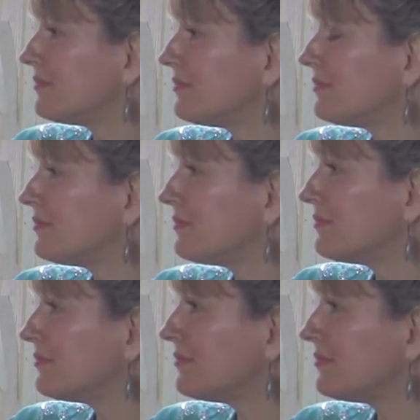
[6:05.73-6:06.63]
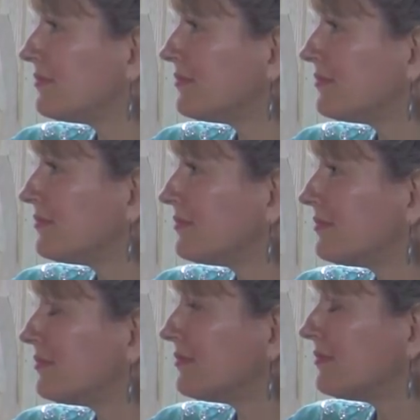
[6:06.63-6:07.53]

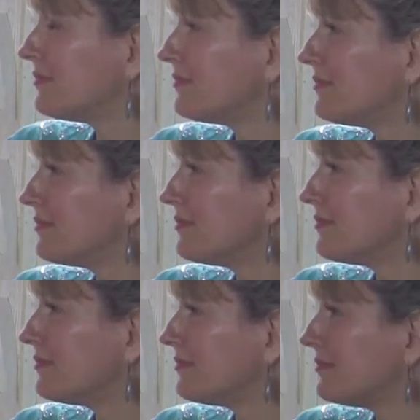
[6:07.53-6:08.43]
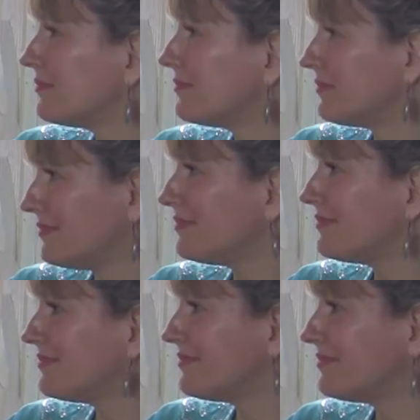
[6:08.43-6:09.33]

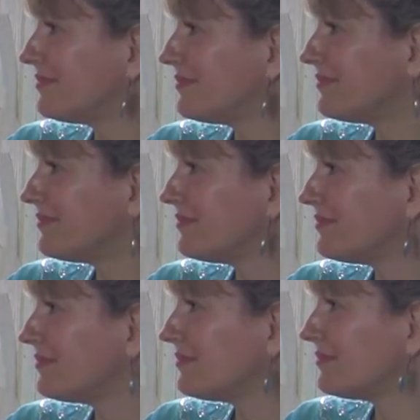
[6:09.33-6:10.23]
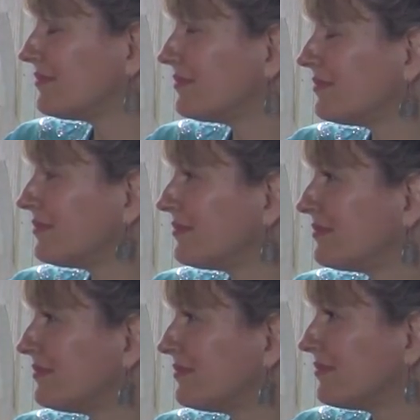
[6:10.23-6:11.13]

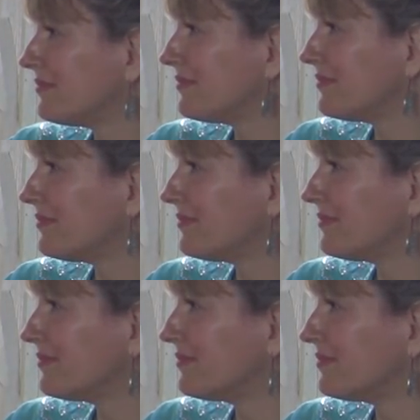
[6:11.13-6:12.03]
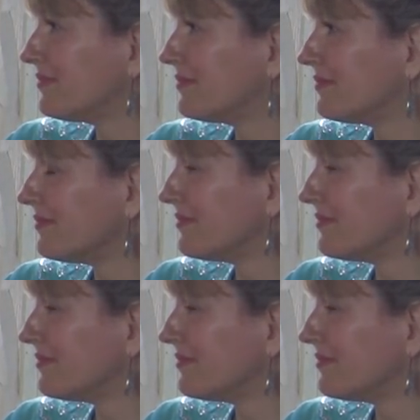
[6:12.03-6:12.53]
The person shown says nothing.